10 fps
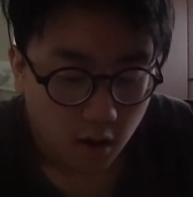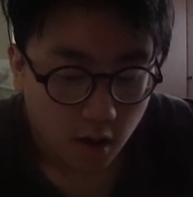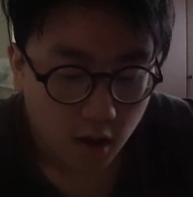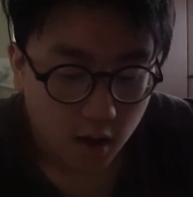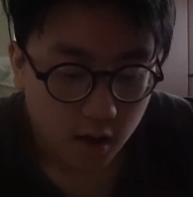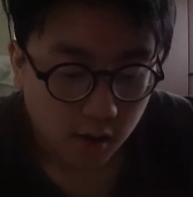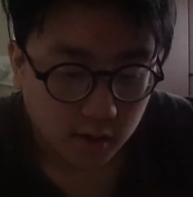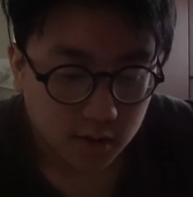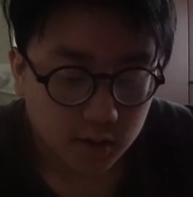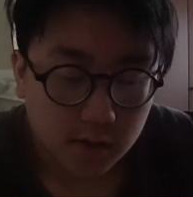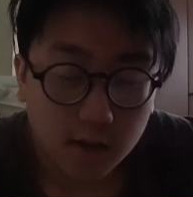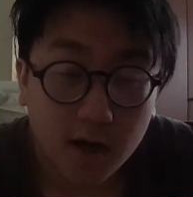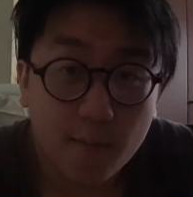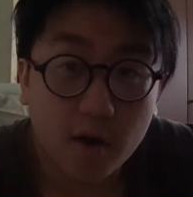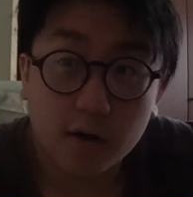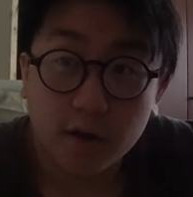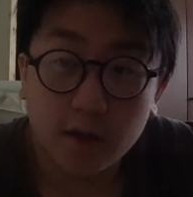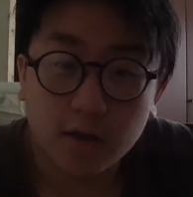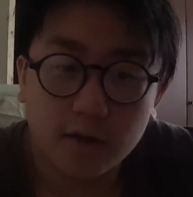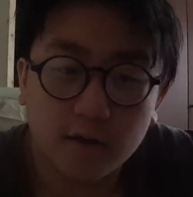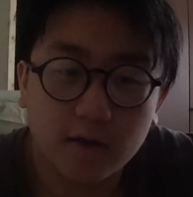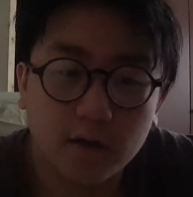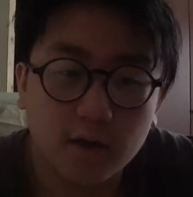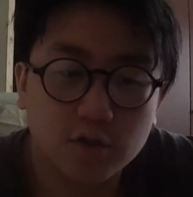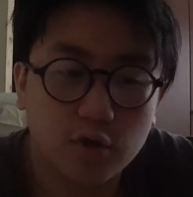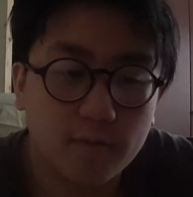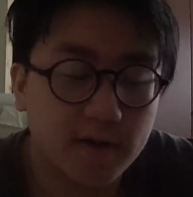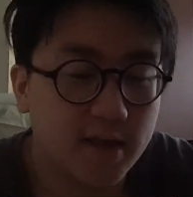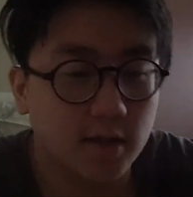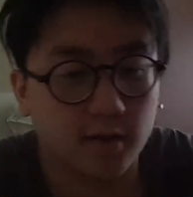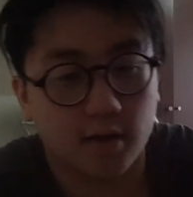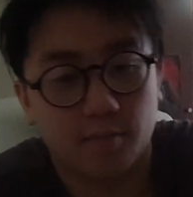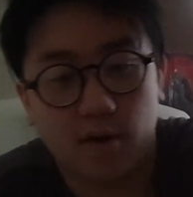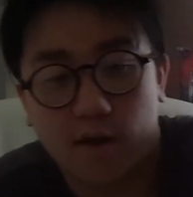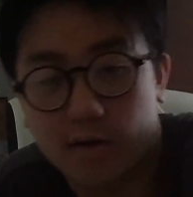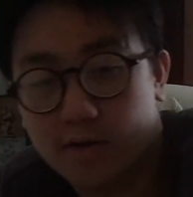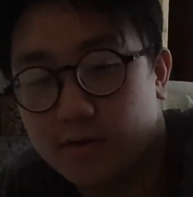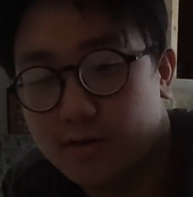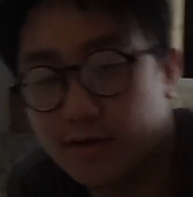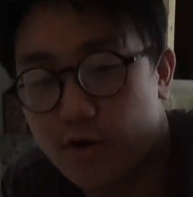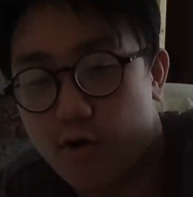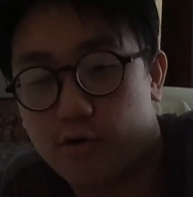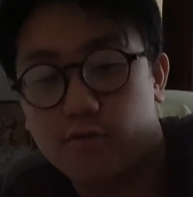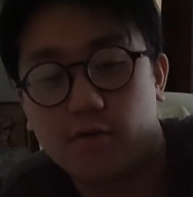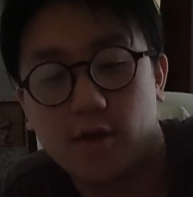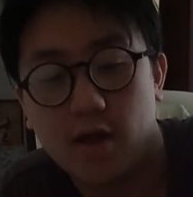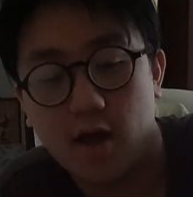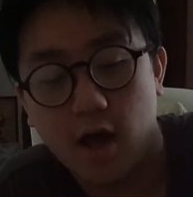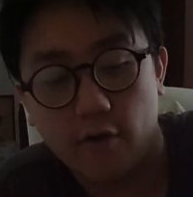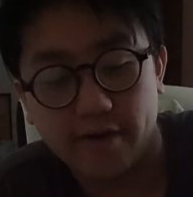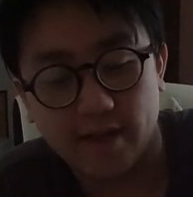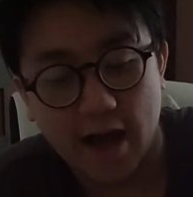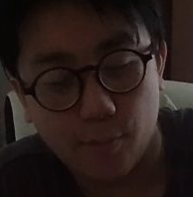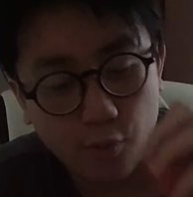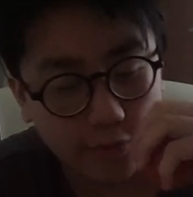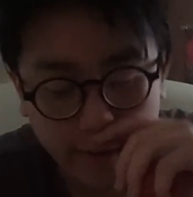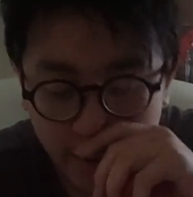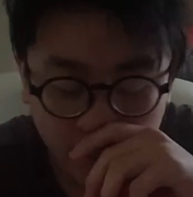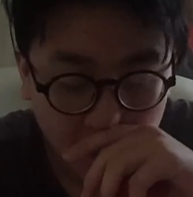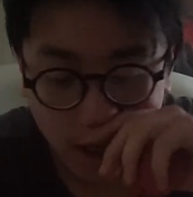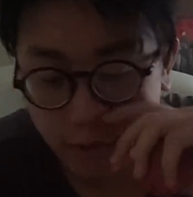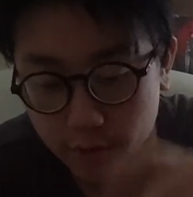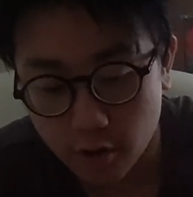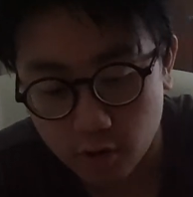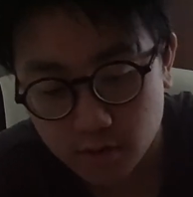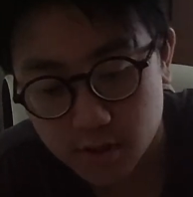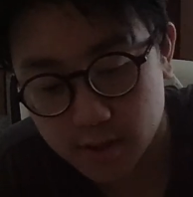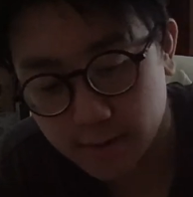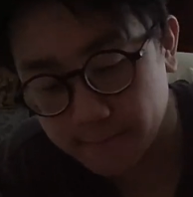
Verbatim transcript: and I'm hungry so I'm gonna eat a banana yo I'll eat the apple and then eat the banana with oats